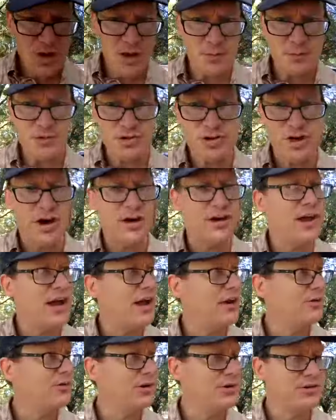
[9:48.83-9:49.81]
Sean
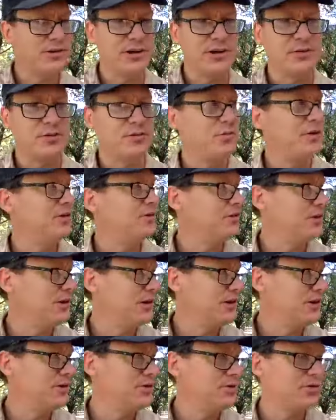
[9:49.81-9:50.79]
Ackridge, he's mentioned
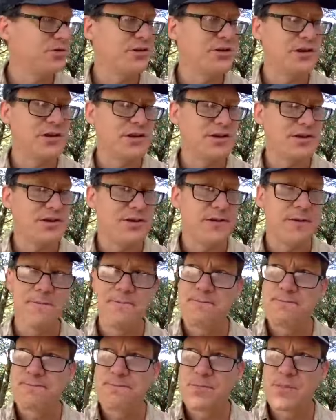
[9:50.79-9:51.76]
he used the
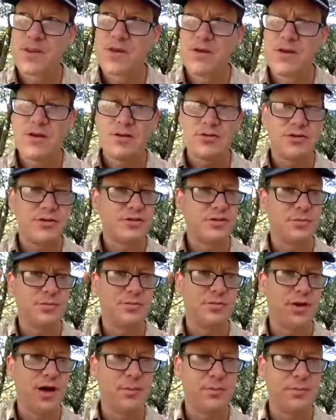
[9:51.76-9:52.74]
just
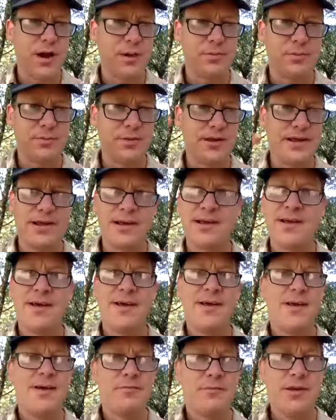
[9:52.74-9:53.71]
a paper bag.
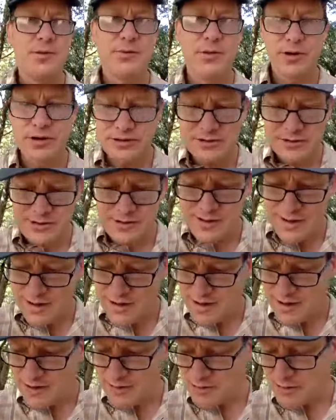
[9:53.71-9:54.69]
Me personally, I
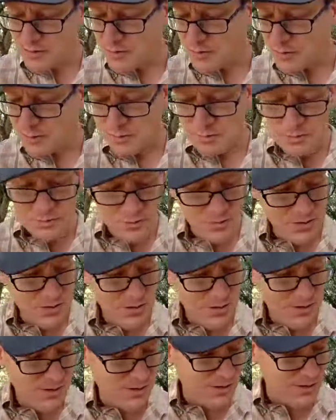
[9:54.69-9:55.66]
got to go a little bit more
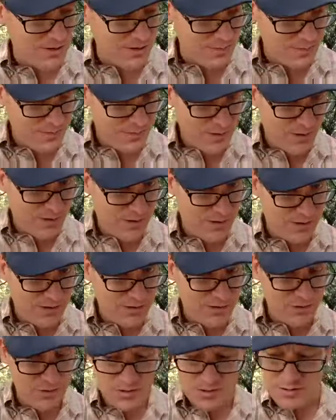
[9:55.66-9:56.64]

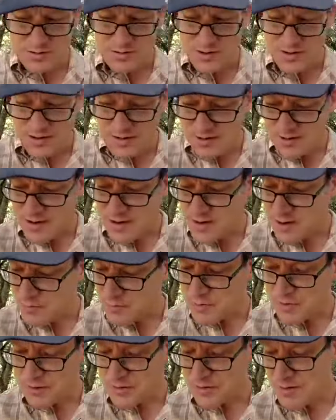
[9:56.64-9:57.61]
hardcore than that. I got to
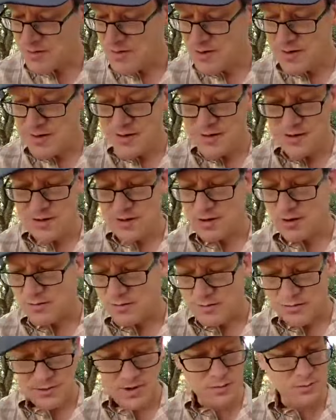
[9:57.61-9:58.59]
put it
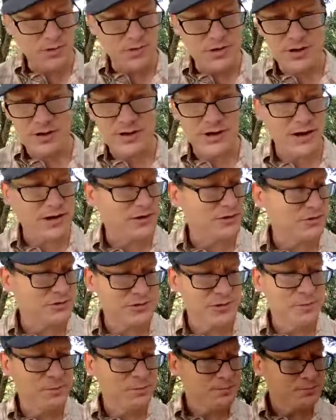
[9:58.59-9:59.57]
in double
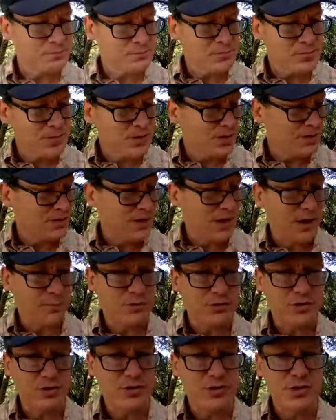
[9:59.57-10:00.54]
containers.
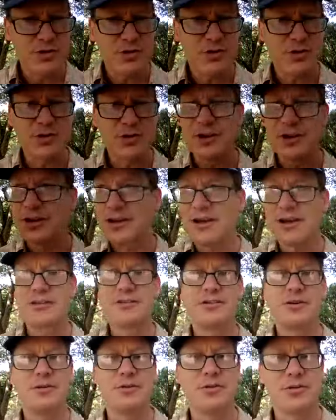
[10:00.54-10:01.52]
I'm sure you can get
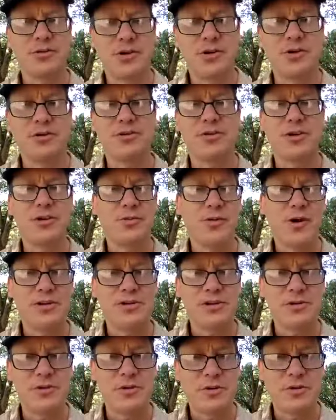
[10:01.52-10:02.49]
excellent results. Otherwise,
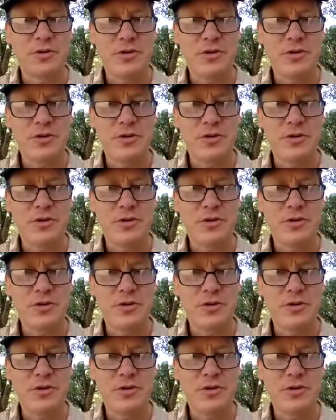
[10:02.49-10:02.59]
he wouldn't